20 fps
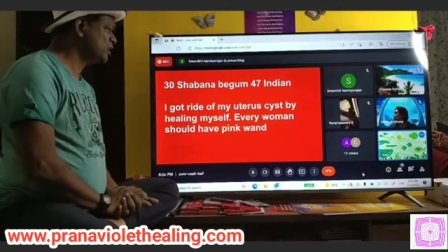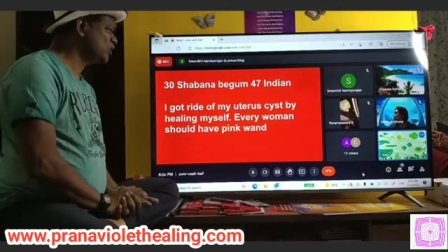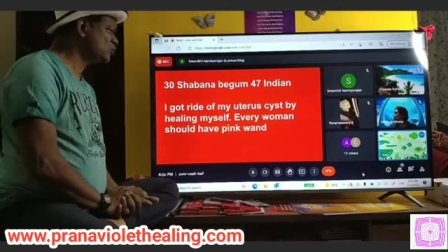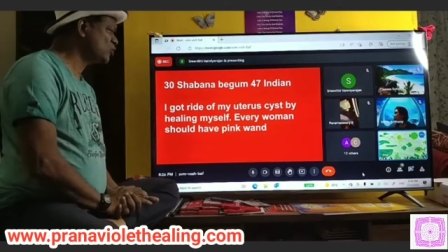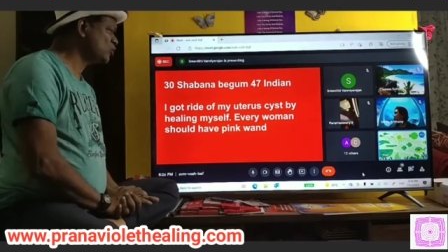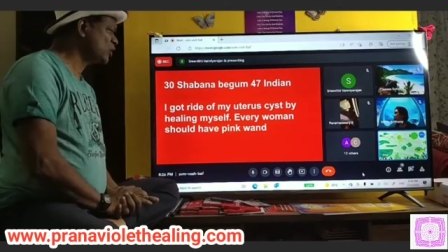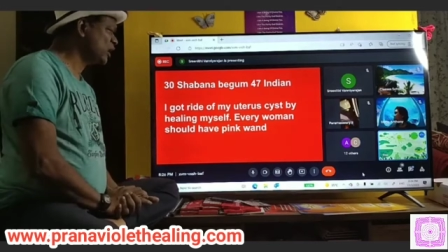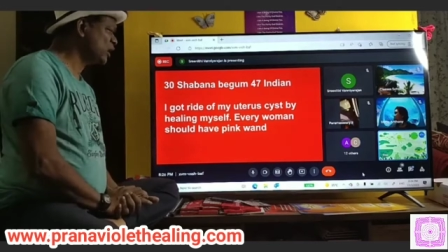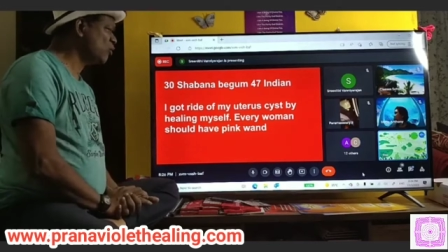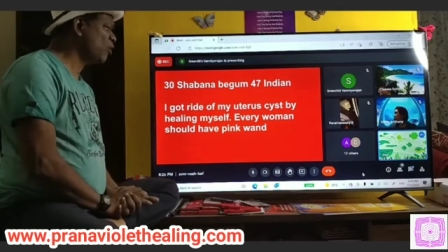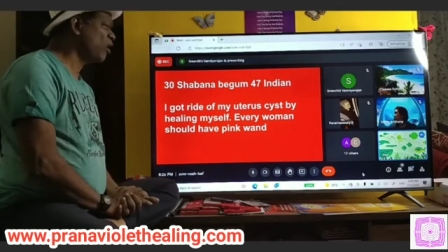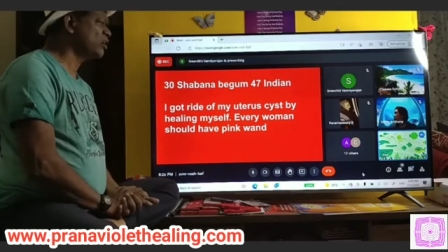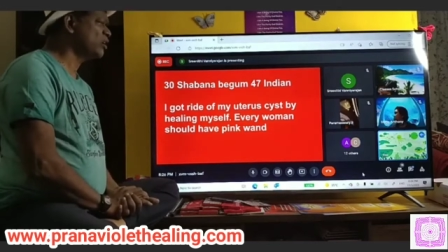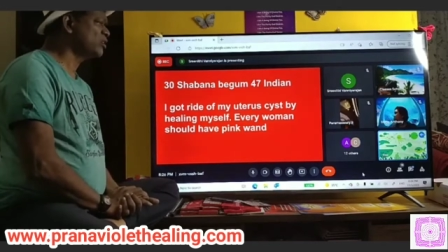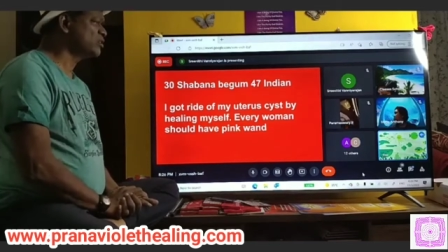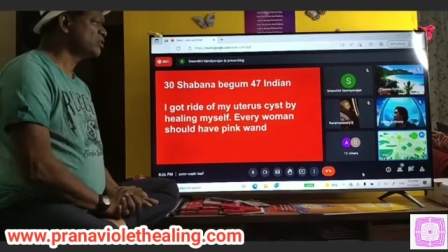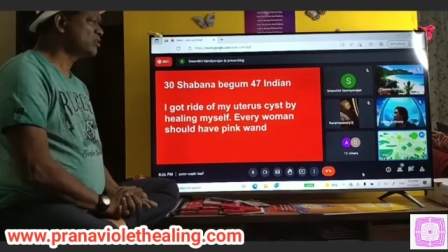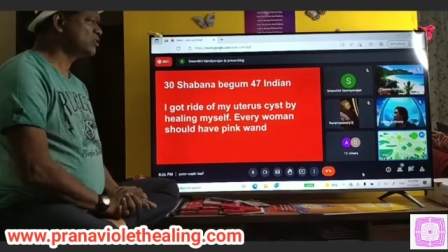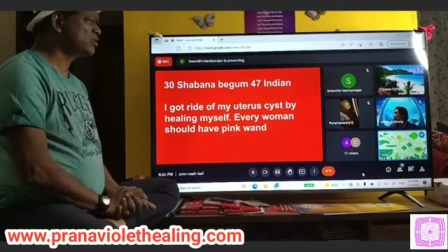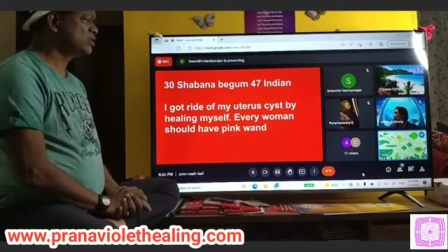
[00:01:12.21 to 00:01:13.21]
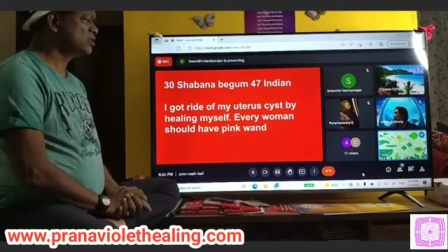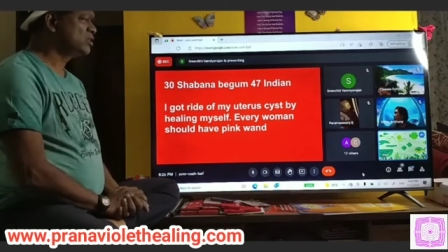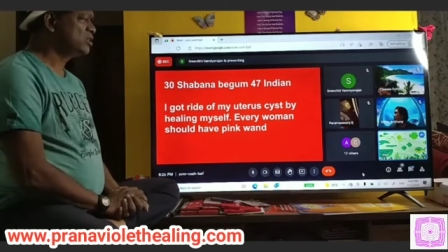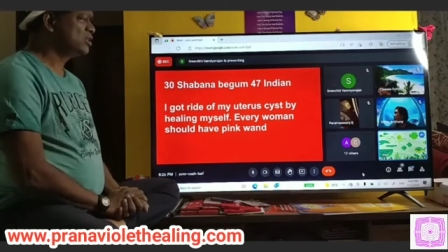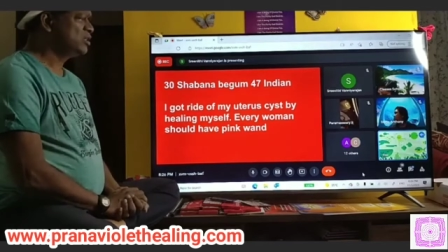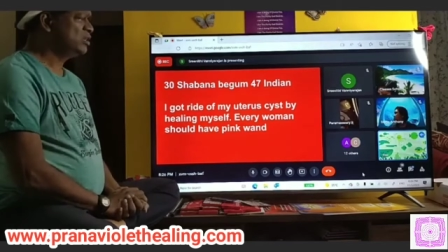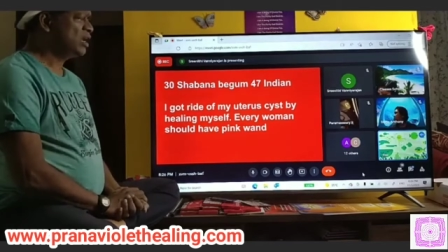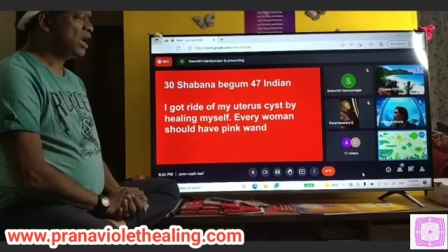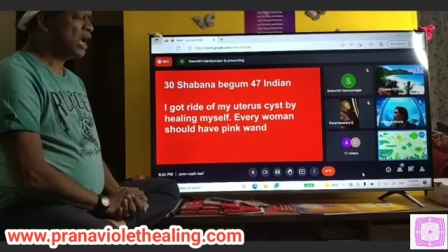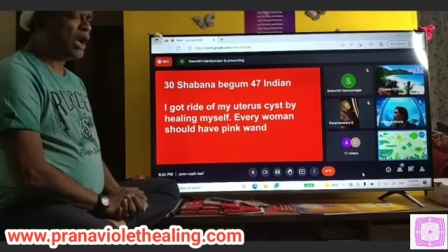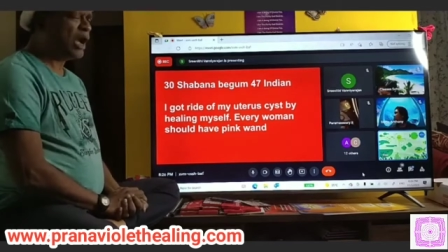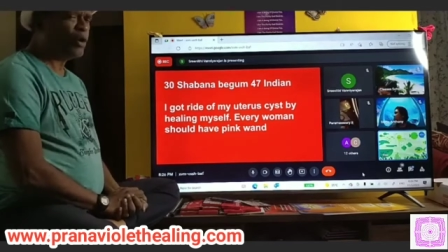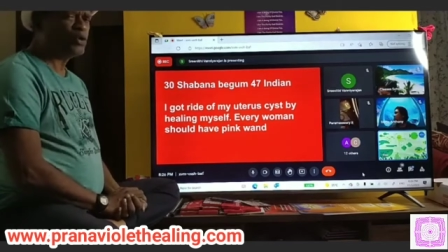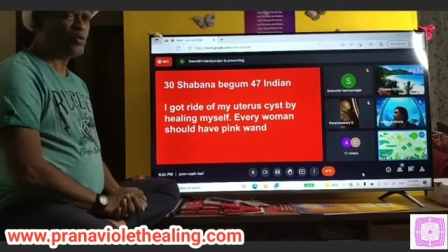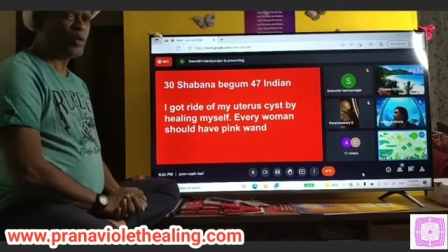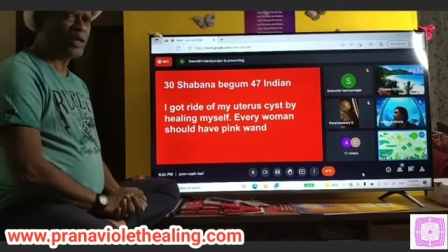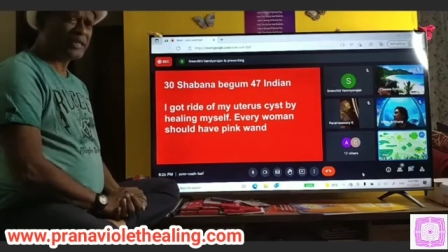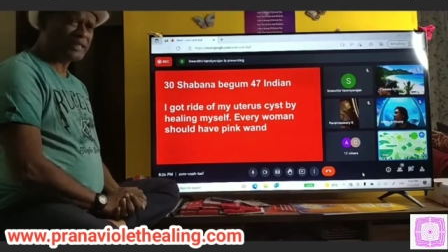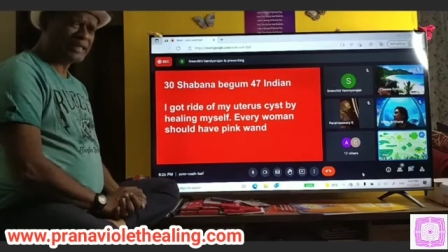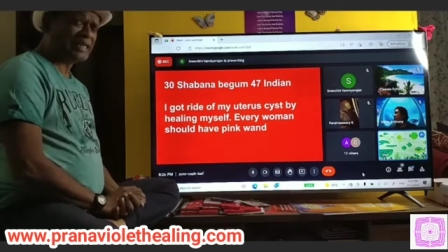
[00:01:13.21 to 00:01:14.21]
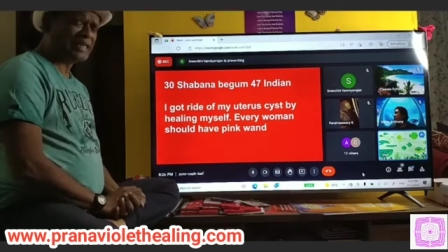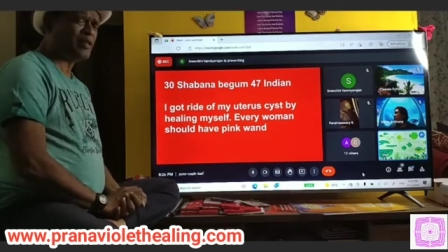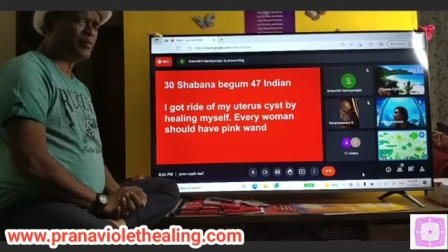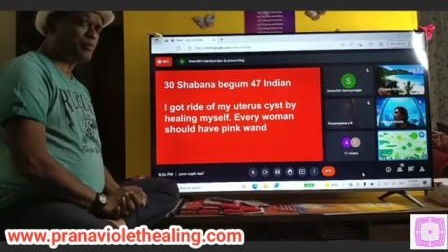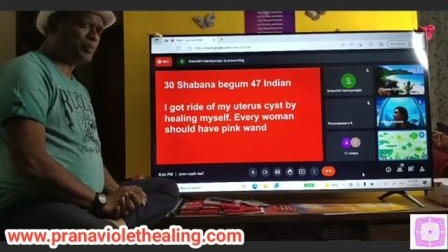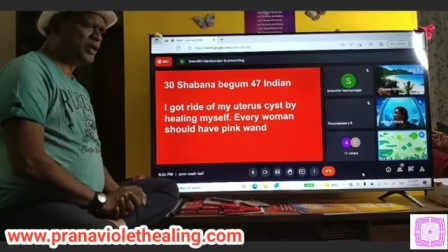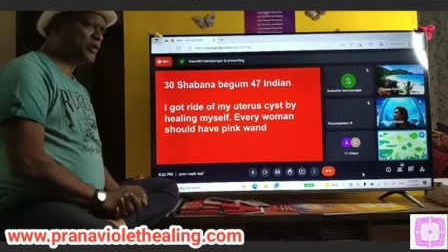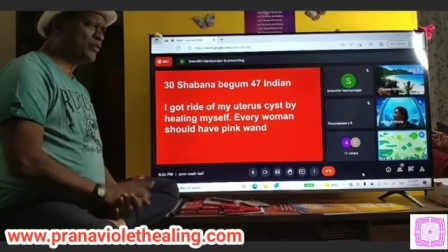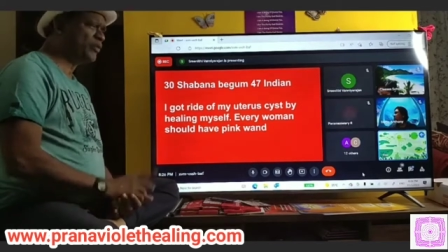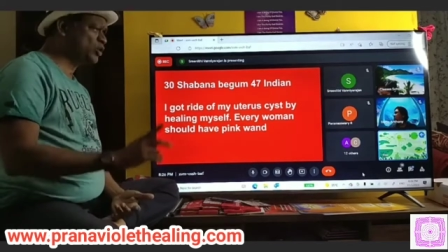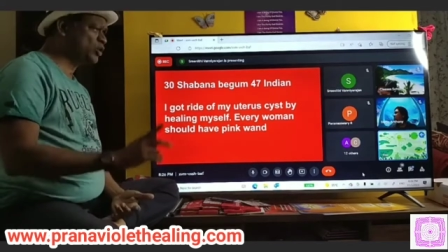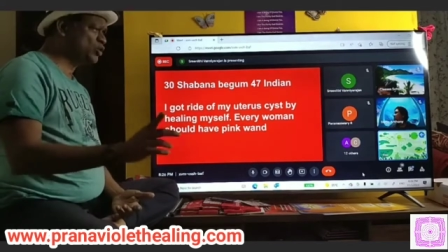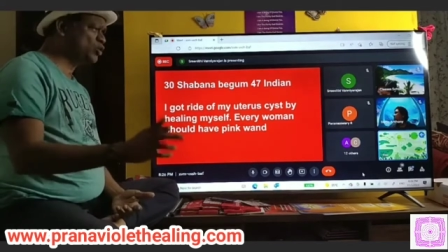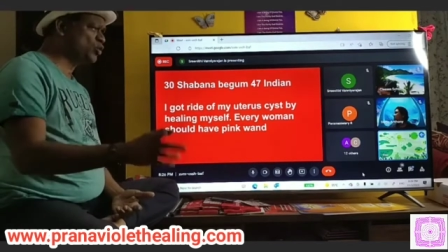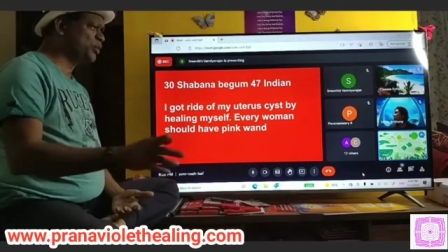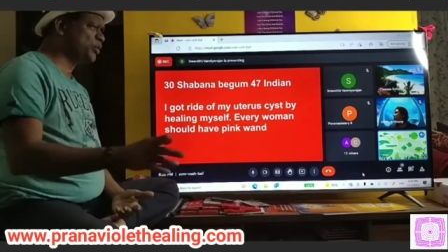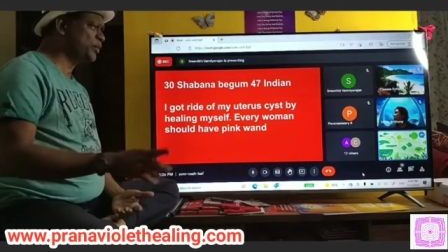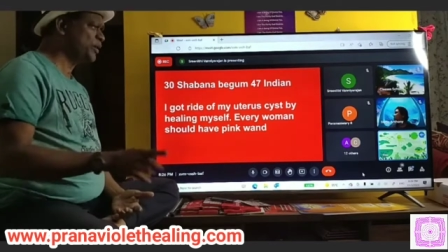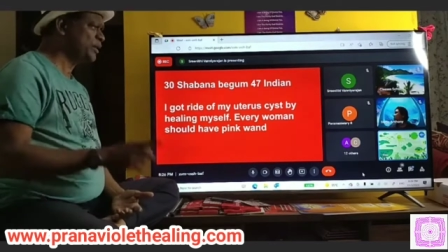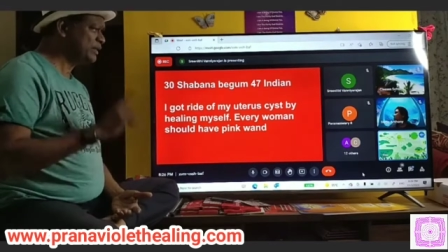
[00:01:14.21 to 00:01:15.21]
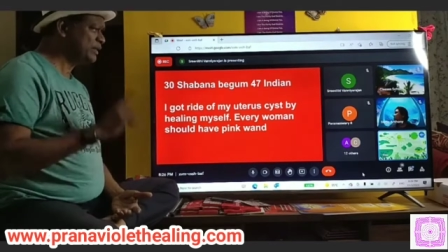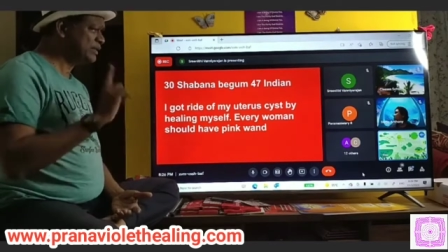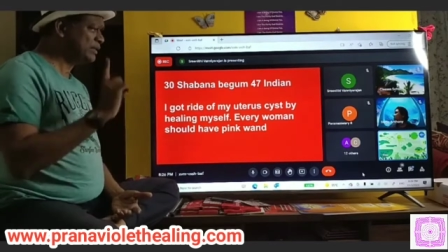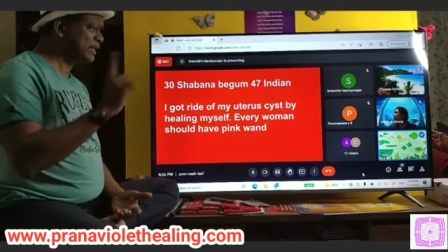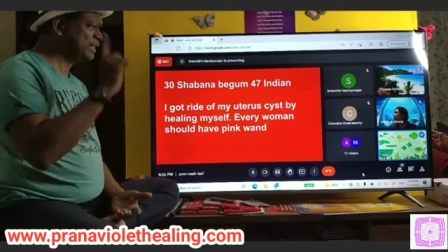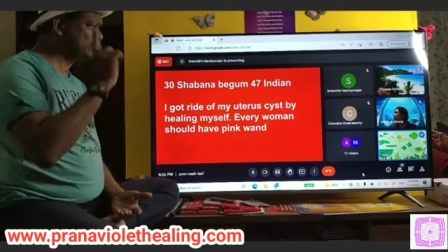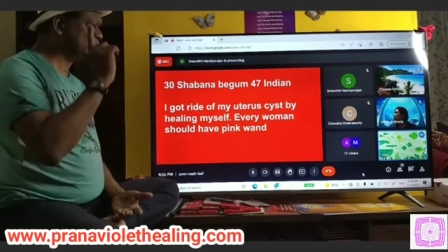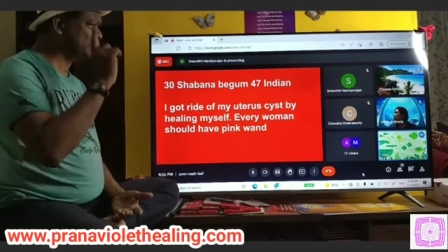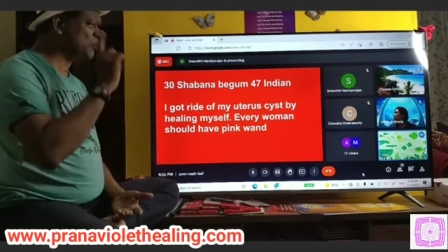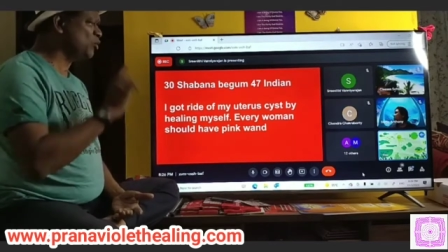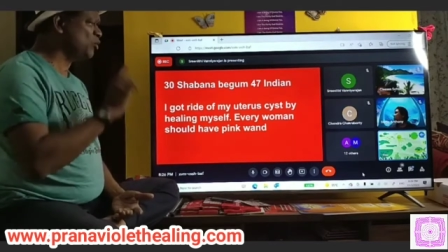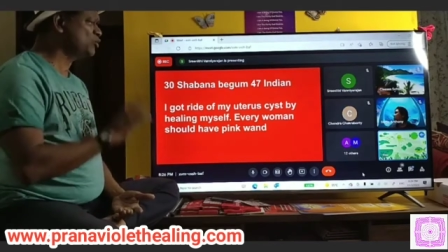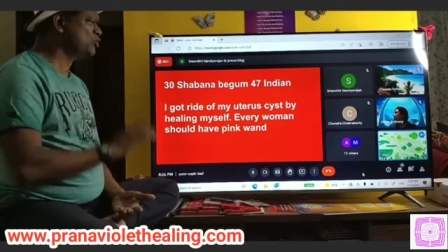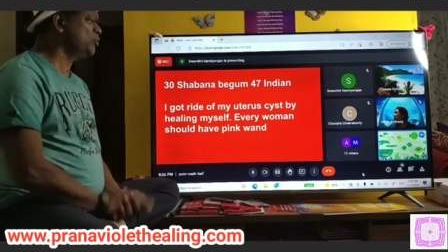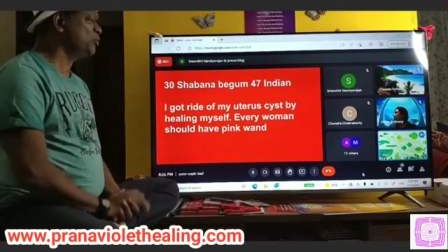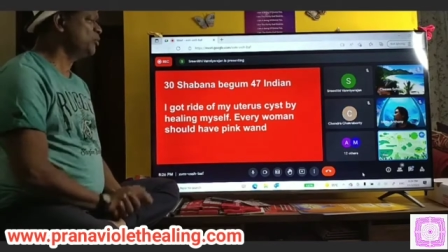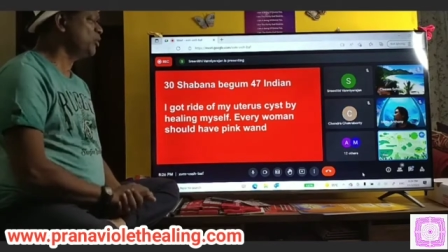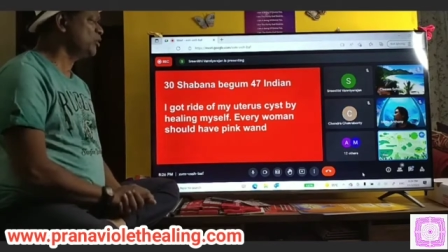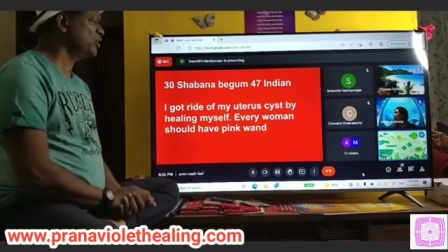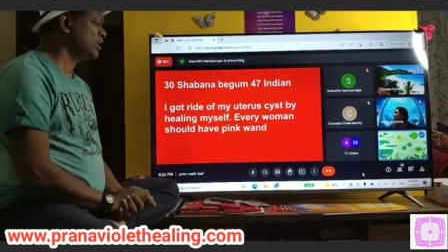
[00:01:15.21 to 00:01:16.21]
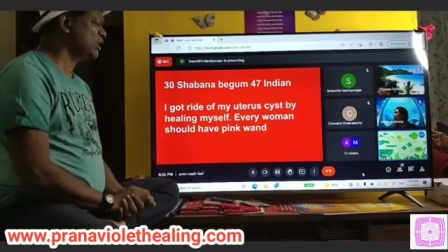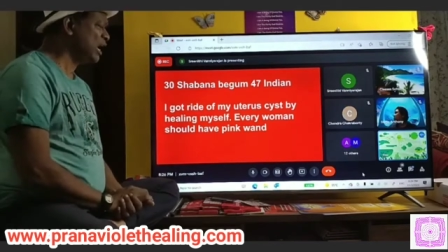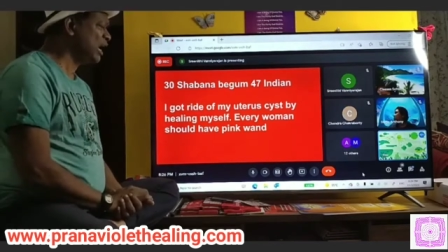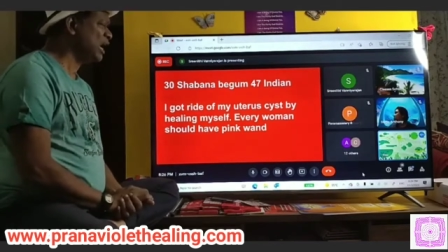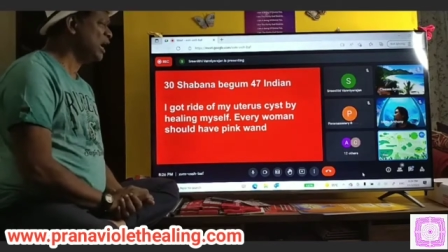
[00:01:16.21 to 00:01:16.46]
That's what I want. How do I get a pink one to you people? That's the most important.